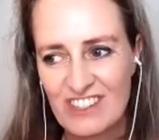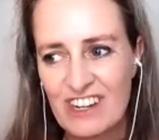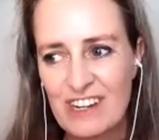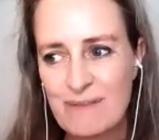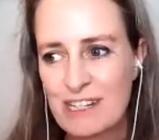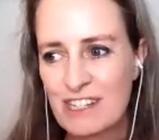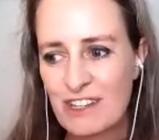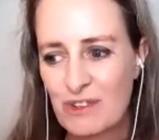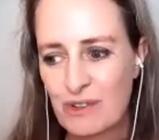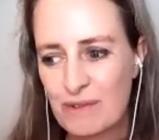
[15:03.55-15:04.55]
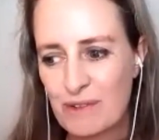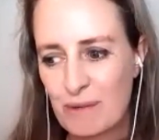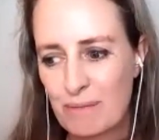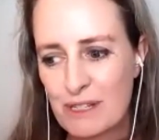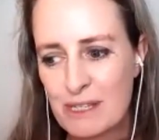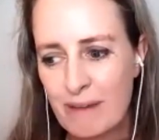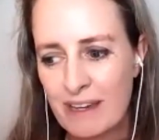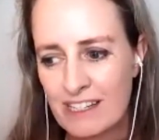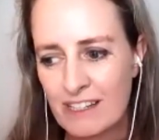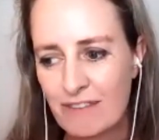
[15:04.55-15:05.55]
it's very much your
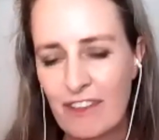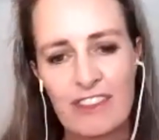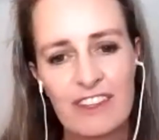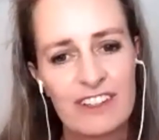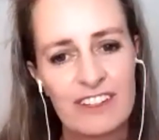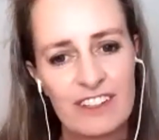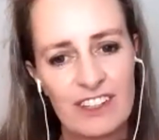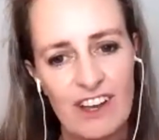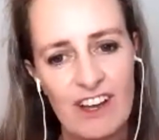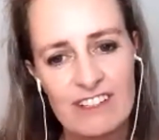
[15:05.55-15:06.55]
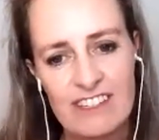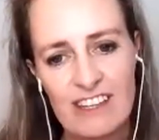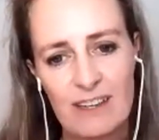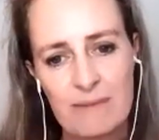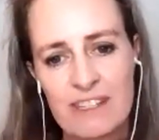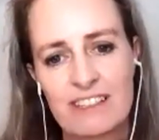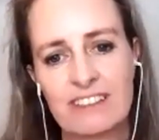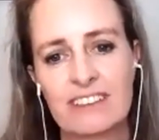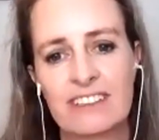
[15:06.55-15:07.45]
perspective on the concept.